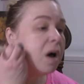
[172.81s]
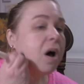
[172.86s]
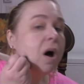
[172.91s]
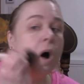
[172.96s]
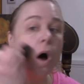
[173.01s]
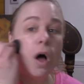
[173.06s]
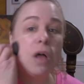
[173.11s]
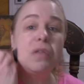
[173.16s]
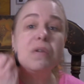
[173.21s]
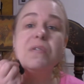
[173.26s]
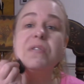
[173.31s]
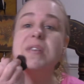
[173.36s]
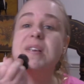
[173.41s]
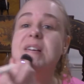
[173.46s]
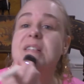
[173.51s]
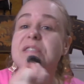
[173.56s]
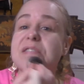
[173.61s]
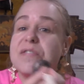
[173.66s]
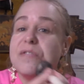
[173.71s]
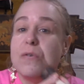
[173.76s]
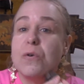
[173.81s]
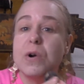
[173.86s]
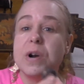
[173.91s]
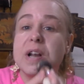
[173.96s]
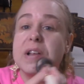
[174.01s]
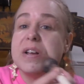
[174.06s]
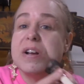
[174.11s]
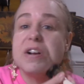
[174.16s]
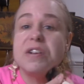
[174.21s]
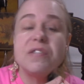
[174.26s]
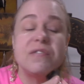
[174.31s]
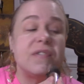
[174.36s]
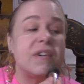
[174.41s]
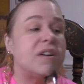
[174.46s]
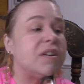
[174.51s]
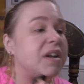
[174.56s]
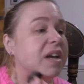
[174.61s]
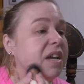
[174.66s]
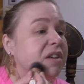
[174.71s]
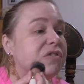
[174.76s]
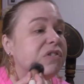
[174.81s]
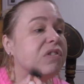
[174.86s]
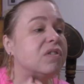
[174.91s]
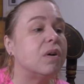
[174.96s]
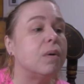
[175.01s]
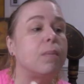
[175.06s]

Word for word: All those layers, four layers of foundation, though,